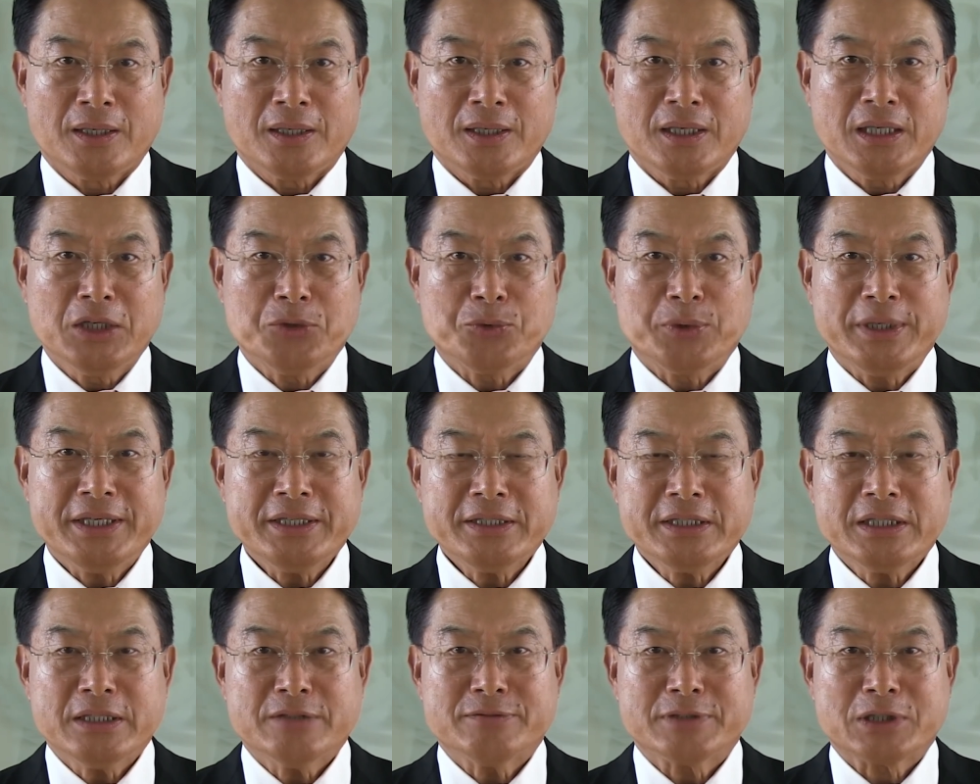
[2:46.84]
In the
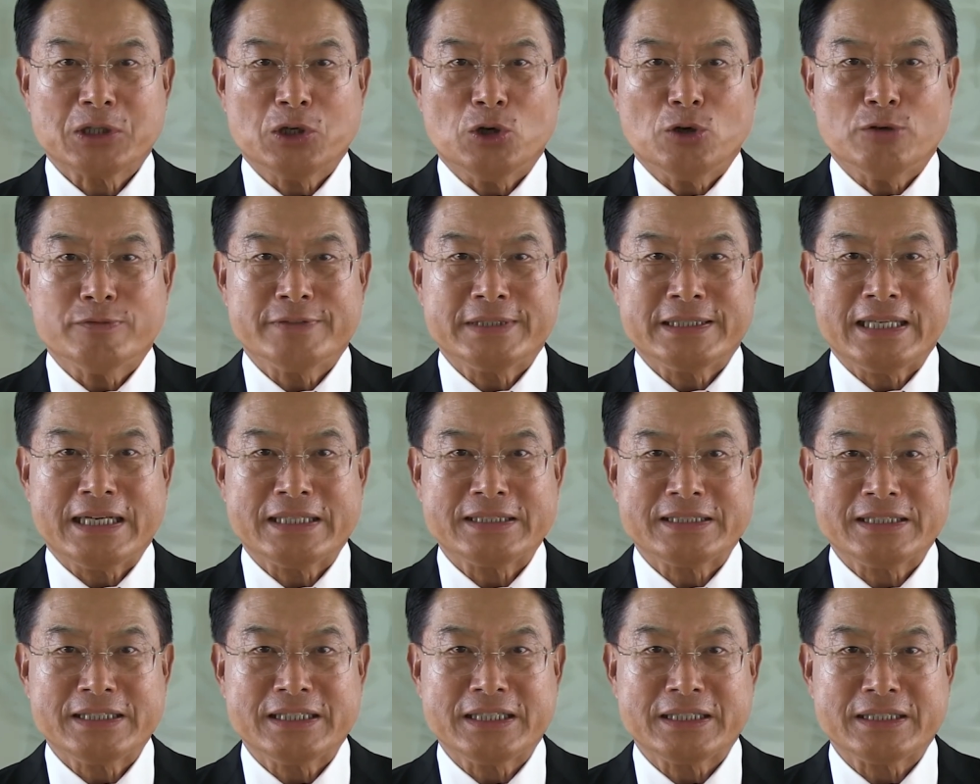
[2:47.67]
wake of
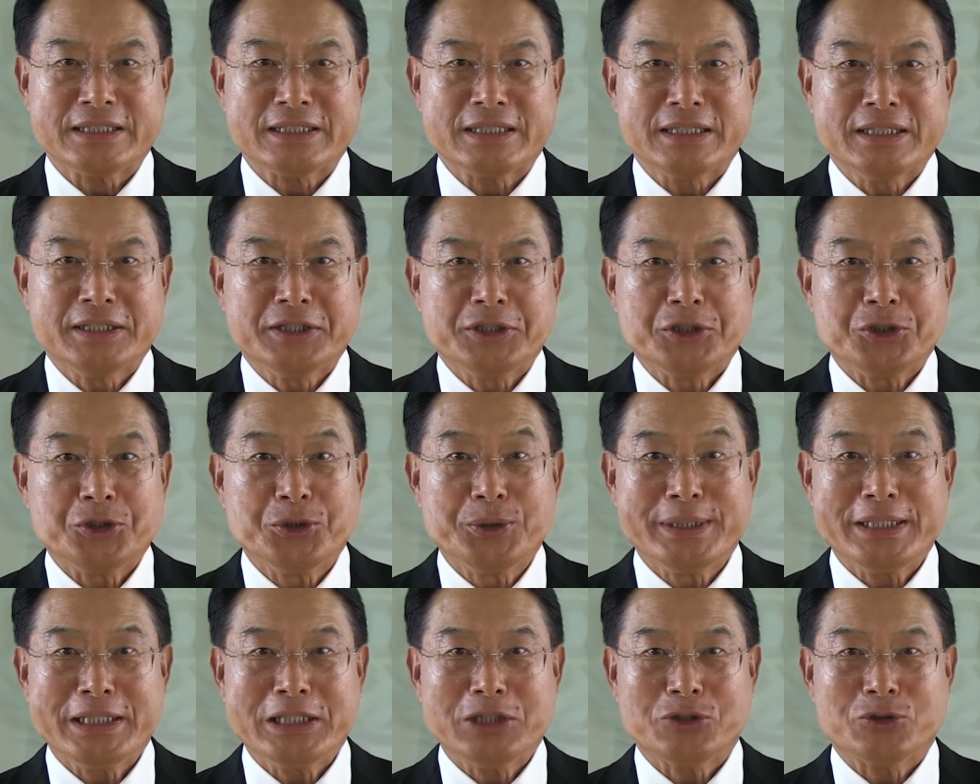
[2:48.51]
COVID-19,
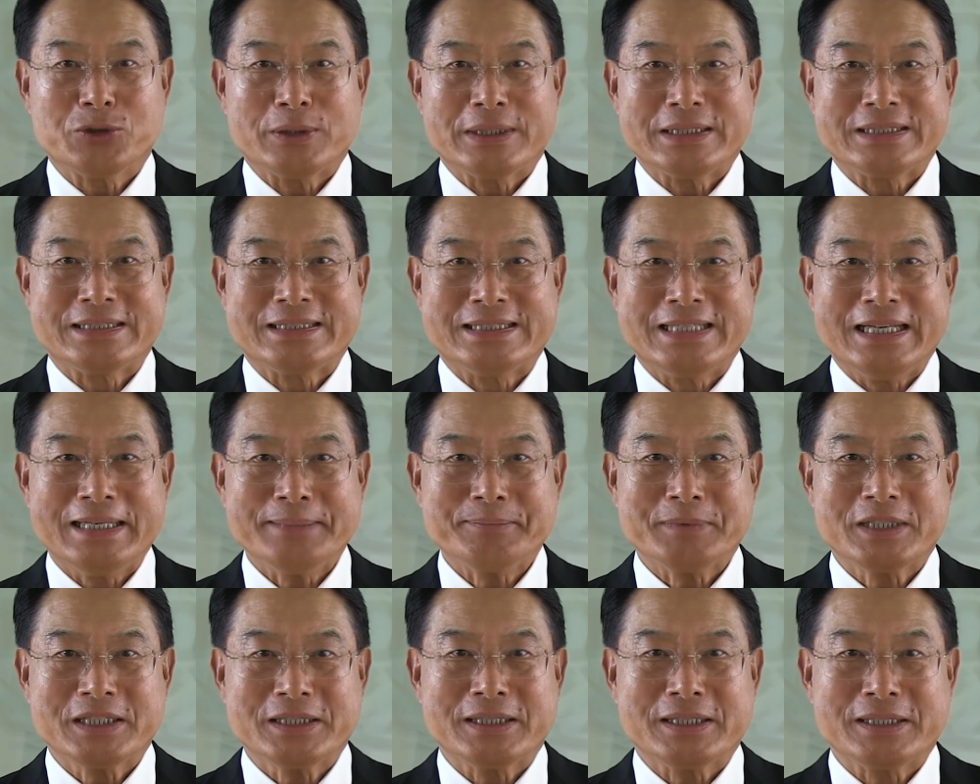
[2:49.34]
UNIDO
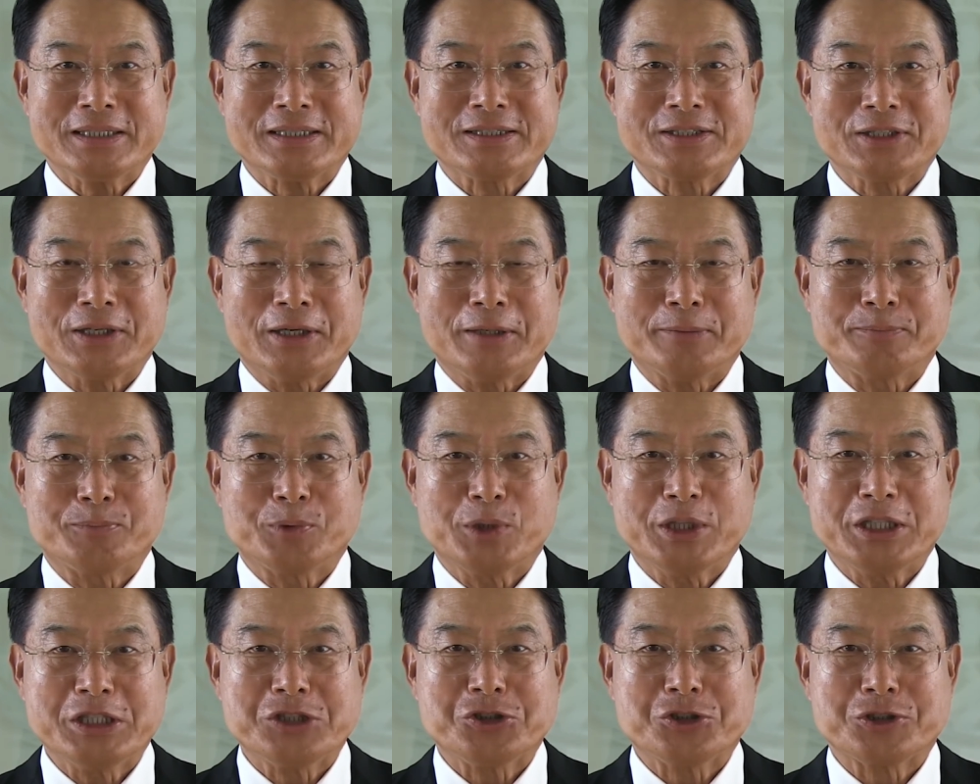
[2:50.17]
adapted its
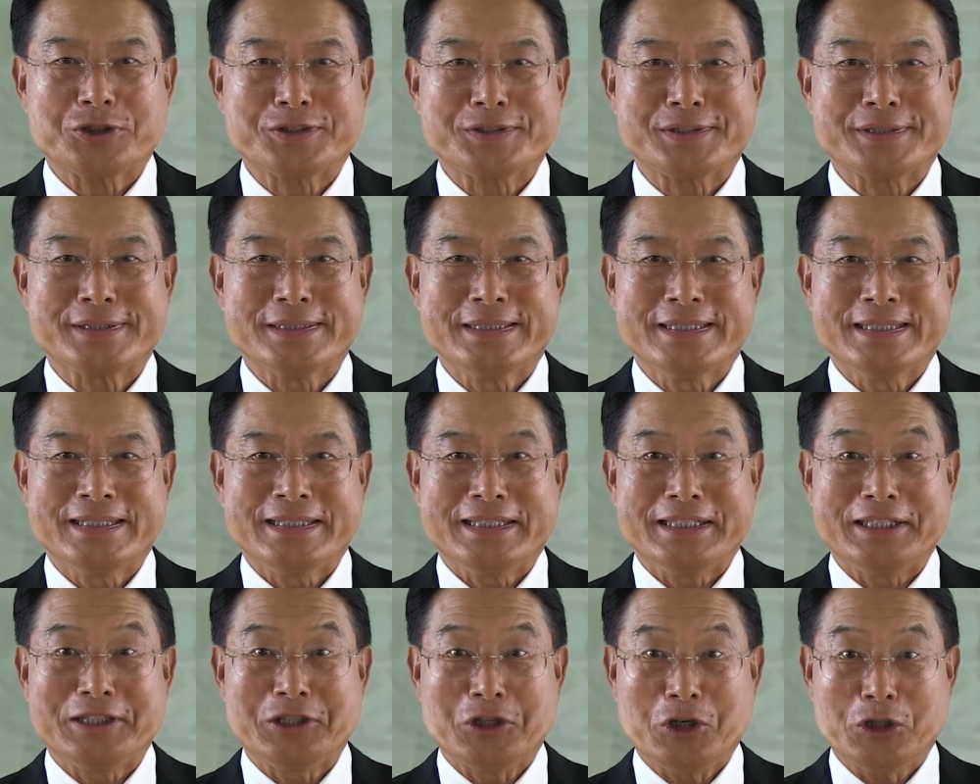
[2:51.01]
operations
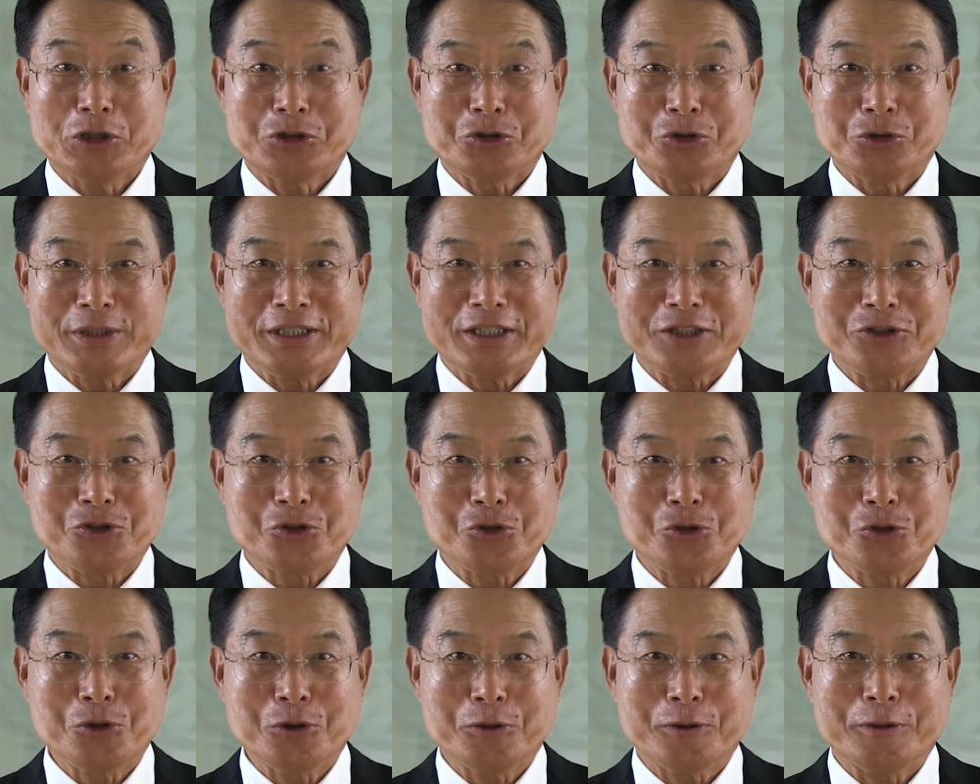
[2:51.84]
in order to
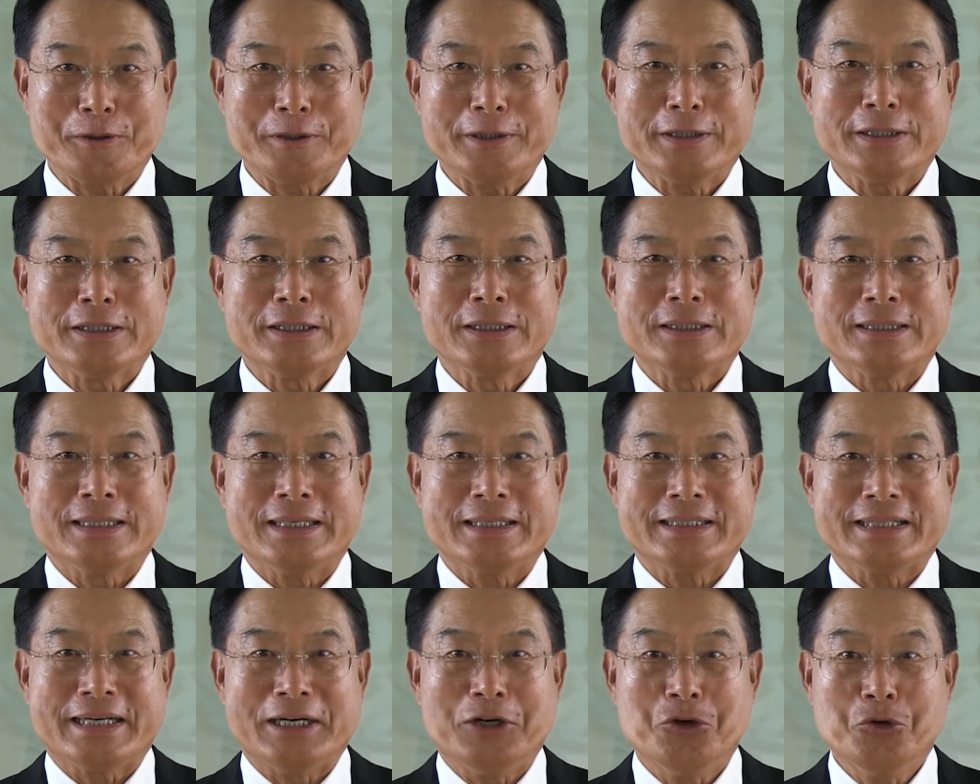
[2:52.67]
ensure
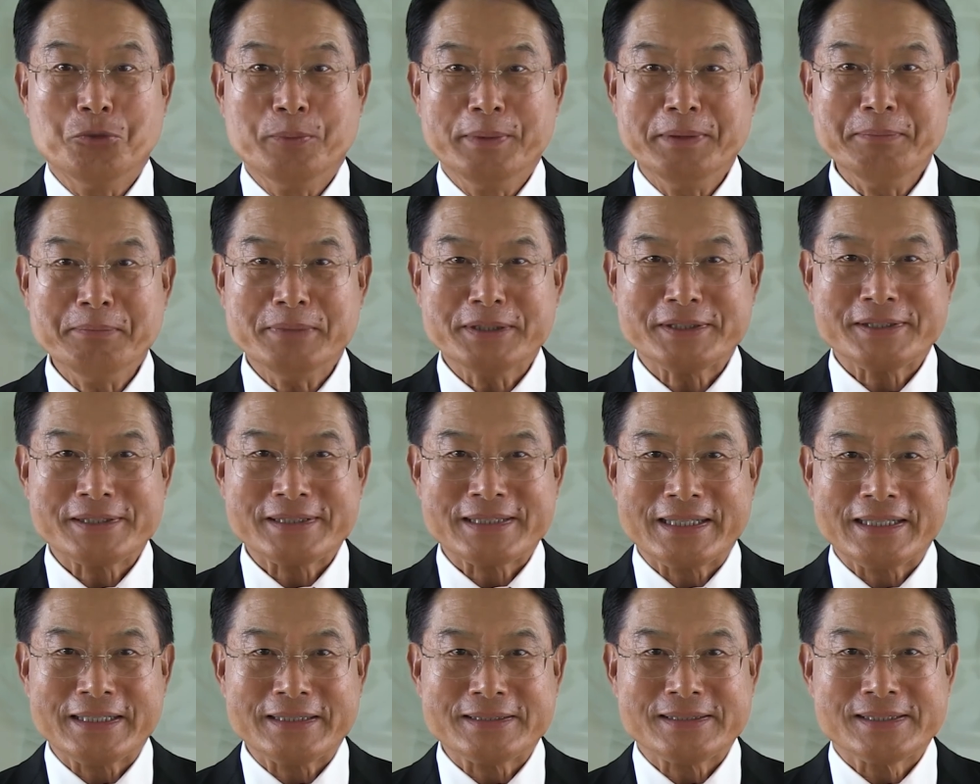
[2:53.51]
that all member
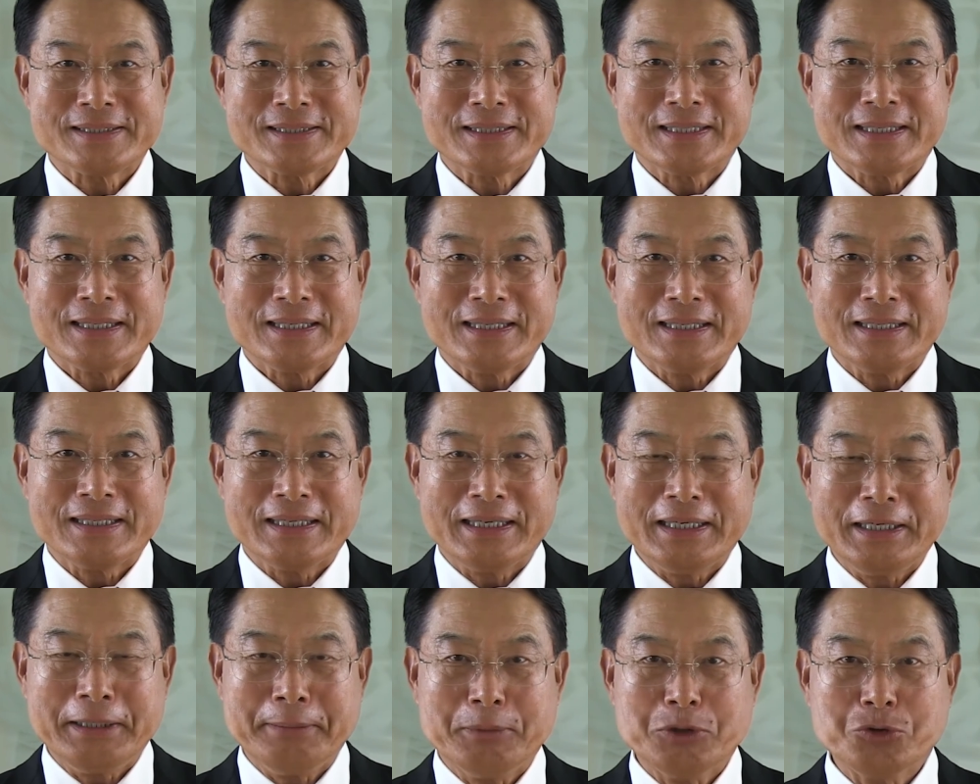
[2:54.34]
states are
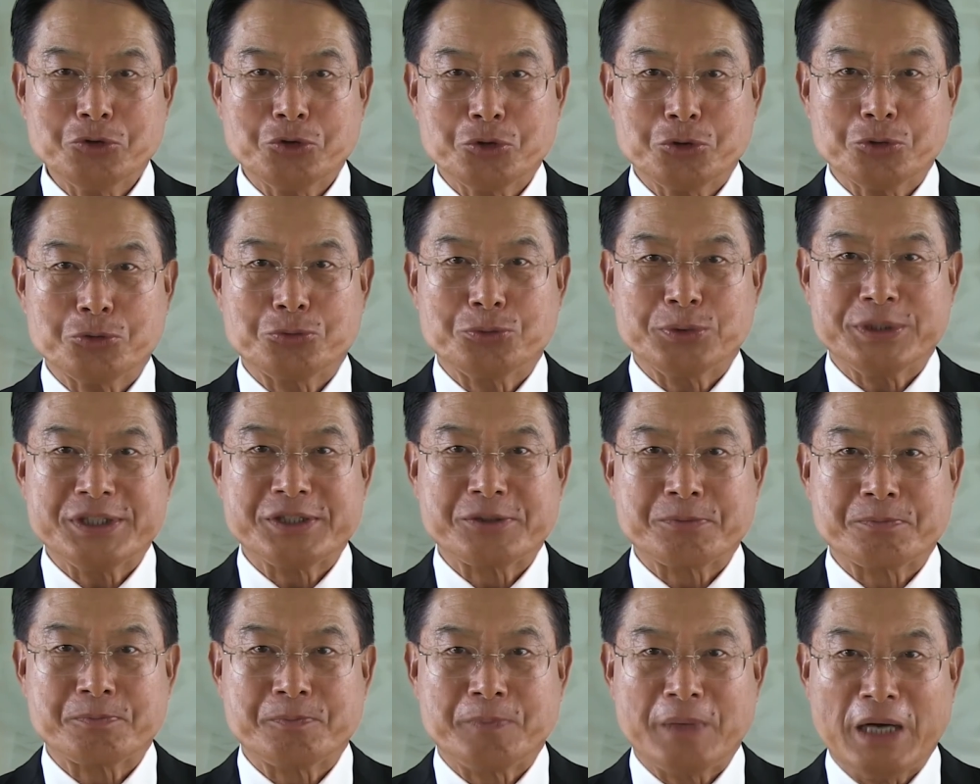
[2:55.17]
able to
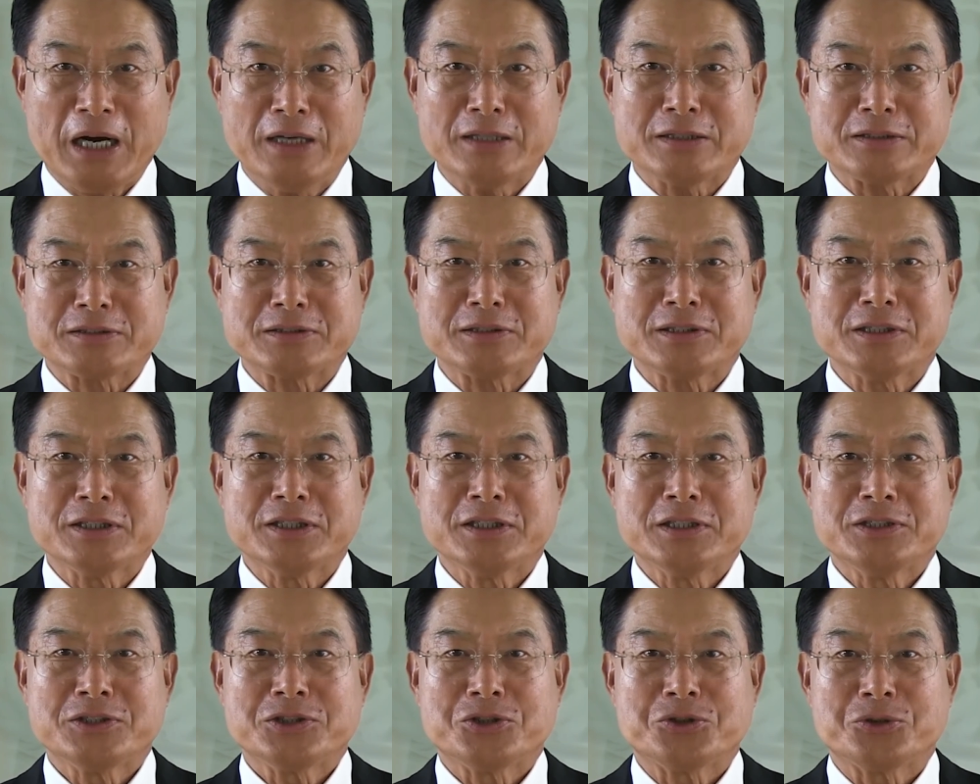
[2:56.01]
respond
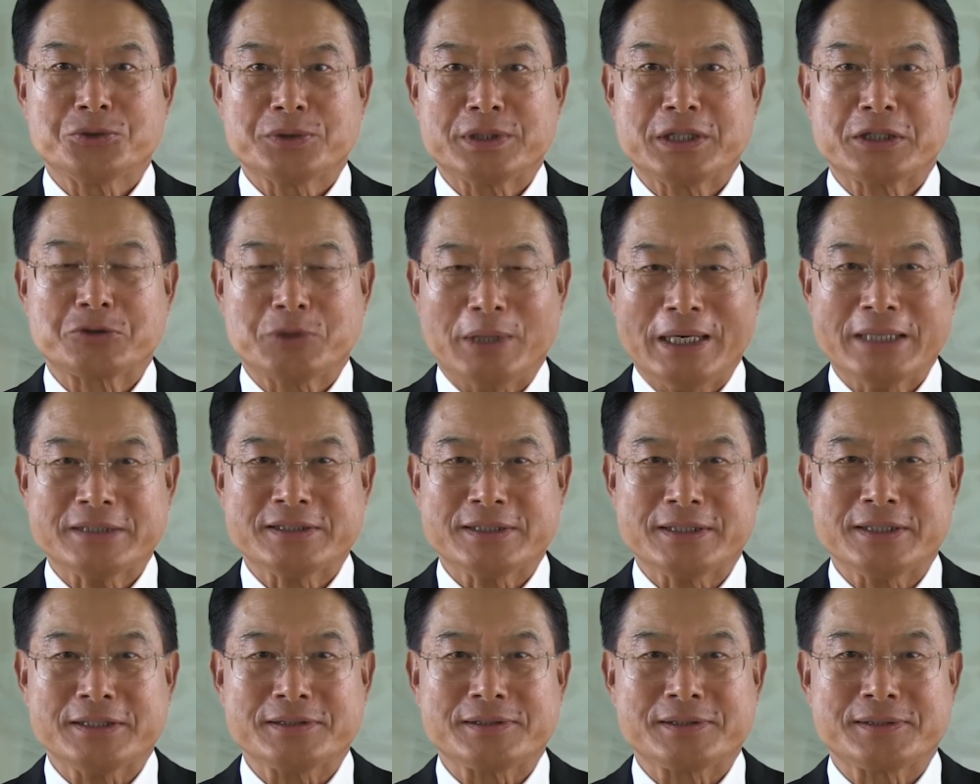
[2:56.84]
to the
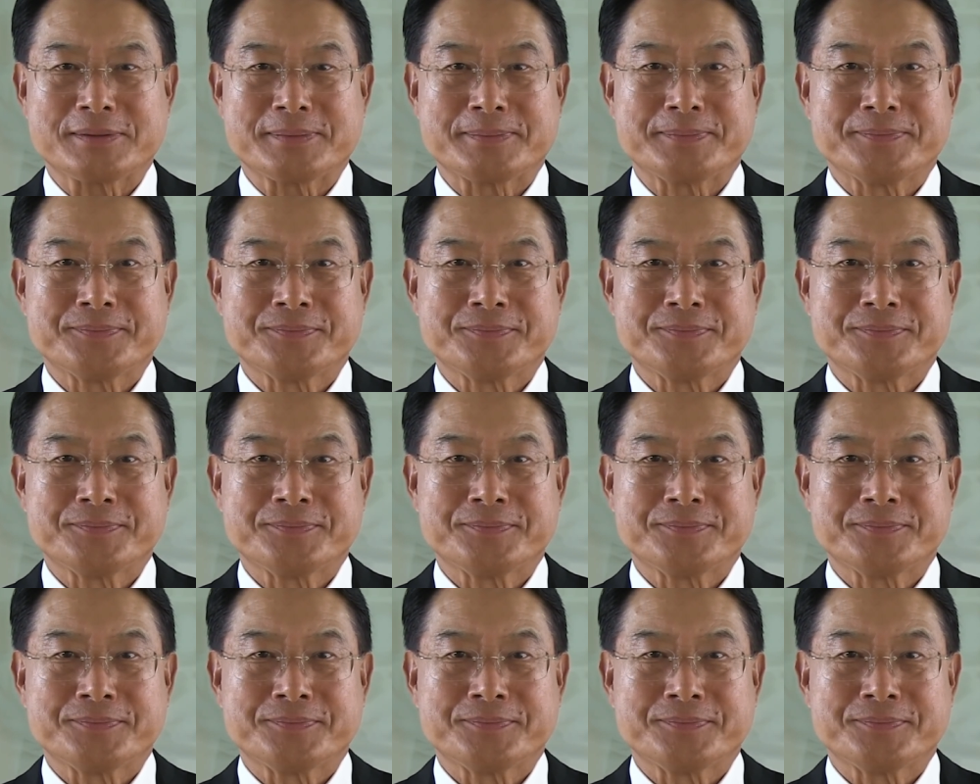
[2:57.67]
crisis.